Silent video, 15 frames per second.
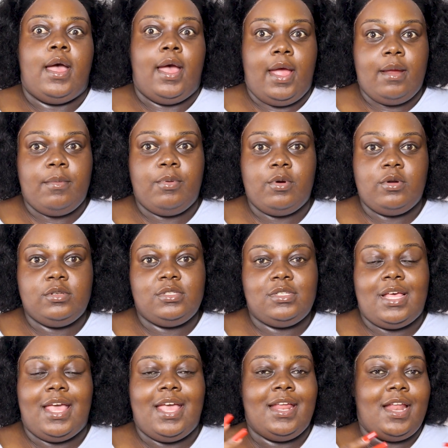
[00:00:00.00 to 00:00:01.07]
eyebrows,
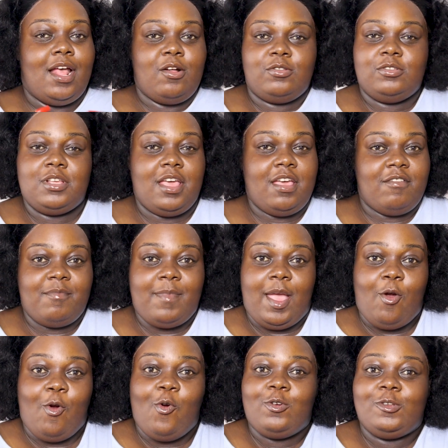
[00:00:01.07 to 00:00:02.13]
and I also have
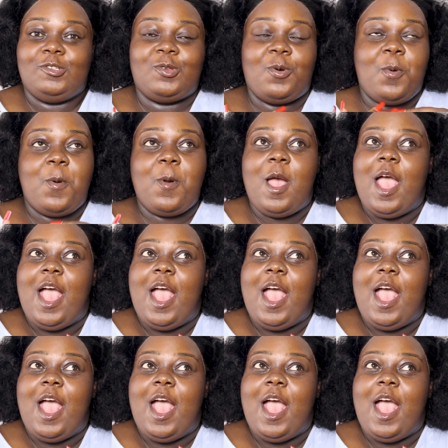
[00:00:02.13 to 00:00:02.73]
my own, so